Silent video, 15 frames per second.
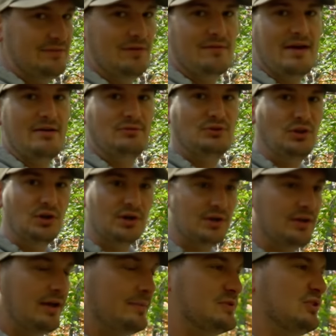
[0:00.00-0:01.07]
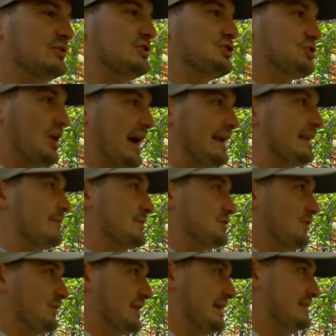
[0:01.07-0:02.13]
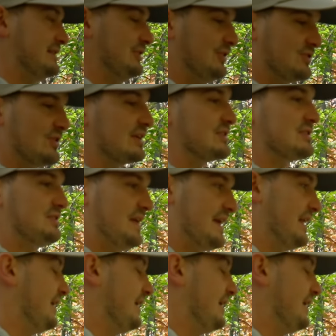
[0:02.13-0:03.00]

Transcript: even if I have a look. I'm still going to try to give myself an easy look so I can just lay